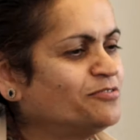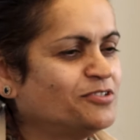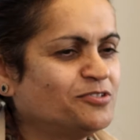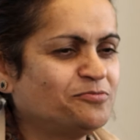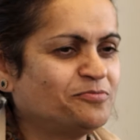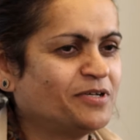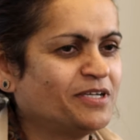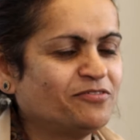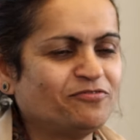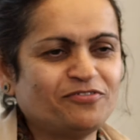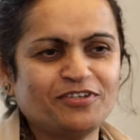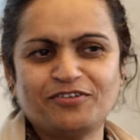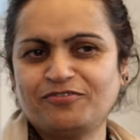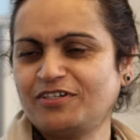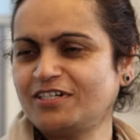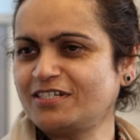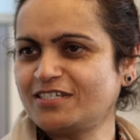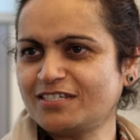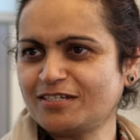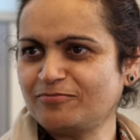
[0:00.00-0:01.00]
was my
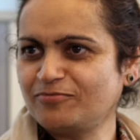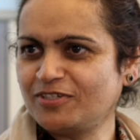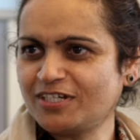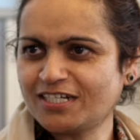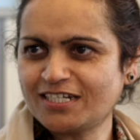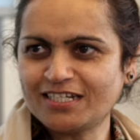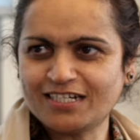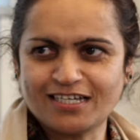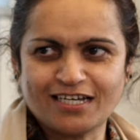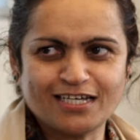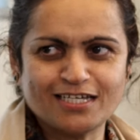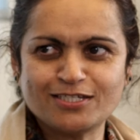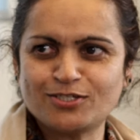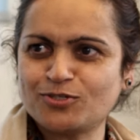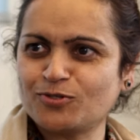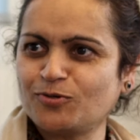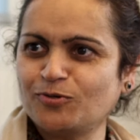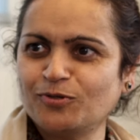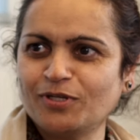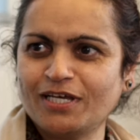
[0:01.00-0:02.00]
favorite subject in high
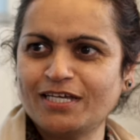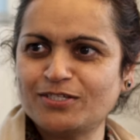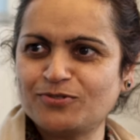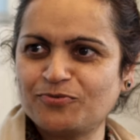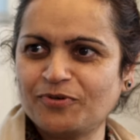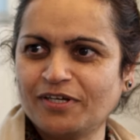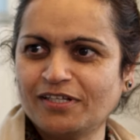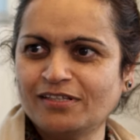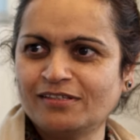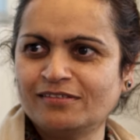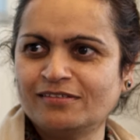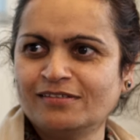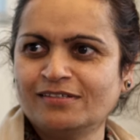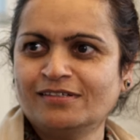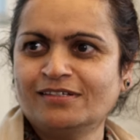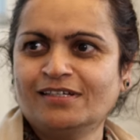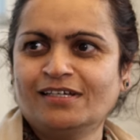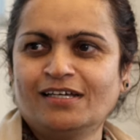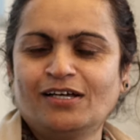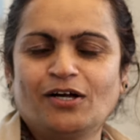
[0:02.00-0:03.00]
school as well.
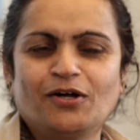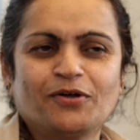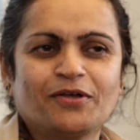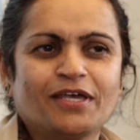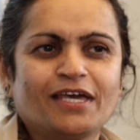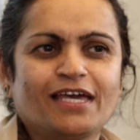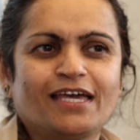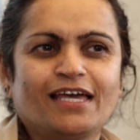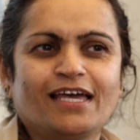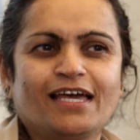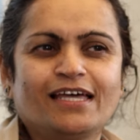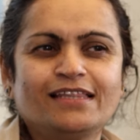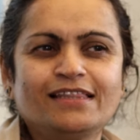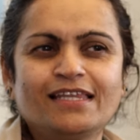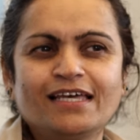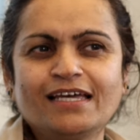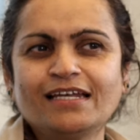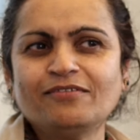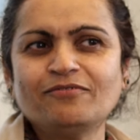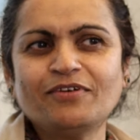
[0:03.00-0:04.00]
Okay, and
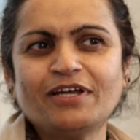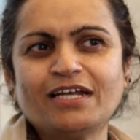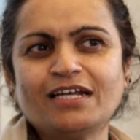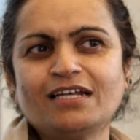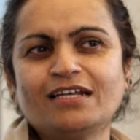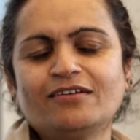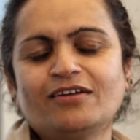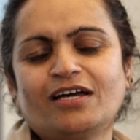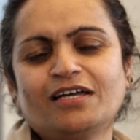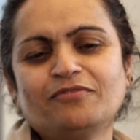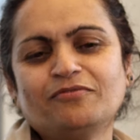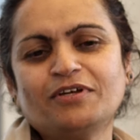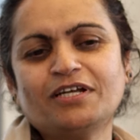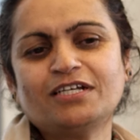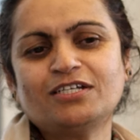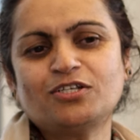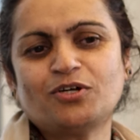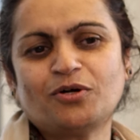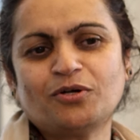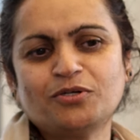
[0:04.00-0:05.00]
then when I
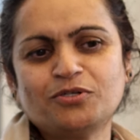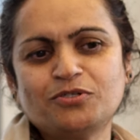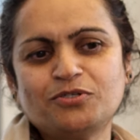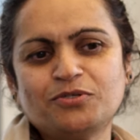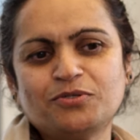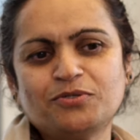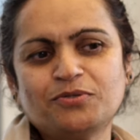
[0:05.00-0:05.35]
went on to